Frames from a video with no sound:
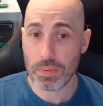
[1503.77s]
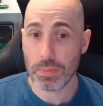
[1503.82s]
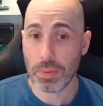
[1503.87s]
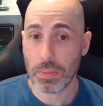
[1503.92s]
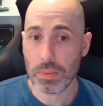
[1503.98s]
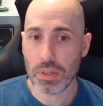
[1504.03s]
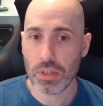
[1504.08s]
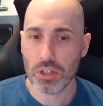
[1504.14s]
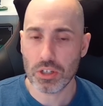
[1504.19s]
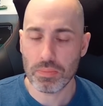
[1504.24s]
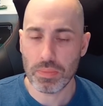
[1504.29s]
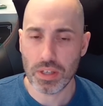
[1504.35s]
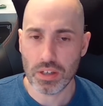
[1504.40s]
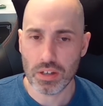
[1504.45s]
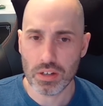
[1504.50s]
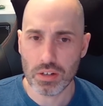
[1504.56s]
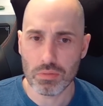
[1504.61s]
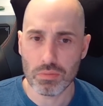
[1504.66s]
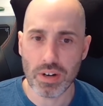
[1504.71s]
probably look at me
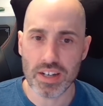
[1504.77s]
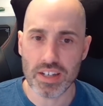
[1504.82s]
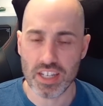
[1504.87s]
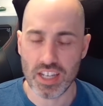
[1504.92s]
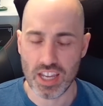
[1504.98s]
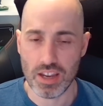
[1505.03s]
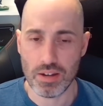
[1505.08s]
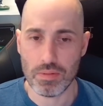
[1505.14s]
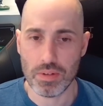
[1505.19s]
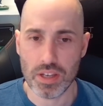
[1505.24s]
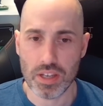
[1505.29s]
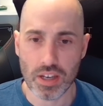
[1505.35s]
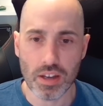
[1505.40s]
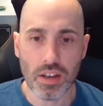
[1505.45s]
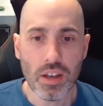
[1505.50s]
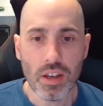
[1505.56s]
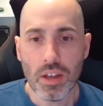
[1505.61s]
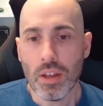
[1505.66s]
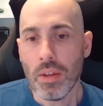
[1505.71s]
going, oh, Reddit, here we go.
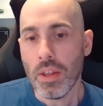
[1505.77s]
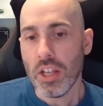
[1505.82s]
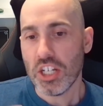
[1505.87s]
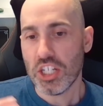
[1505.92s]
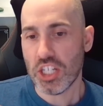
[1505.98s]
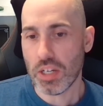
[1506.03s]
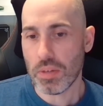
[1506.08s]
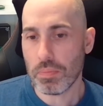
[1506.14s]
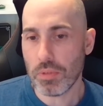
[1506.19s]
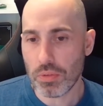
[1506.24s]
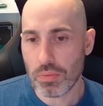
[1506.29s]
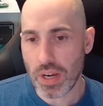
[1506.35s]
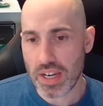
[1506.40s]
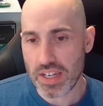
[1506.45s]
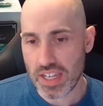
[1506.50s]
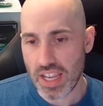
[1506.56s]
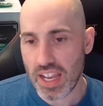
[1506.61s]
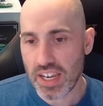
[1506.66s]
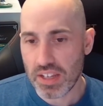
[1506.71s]
Shenmue
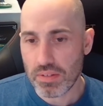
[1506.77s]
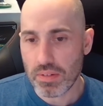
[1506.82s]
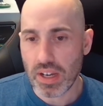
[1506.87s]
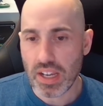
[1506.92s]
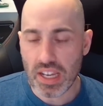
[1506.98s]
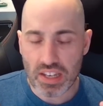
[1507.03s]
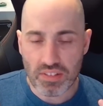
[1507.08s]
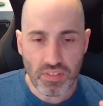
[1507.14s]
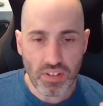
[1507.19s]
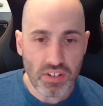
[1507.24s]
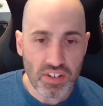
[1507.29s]
Reddit, anyway, is very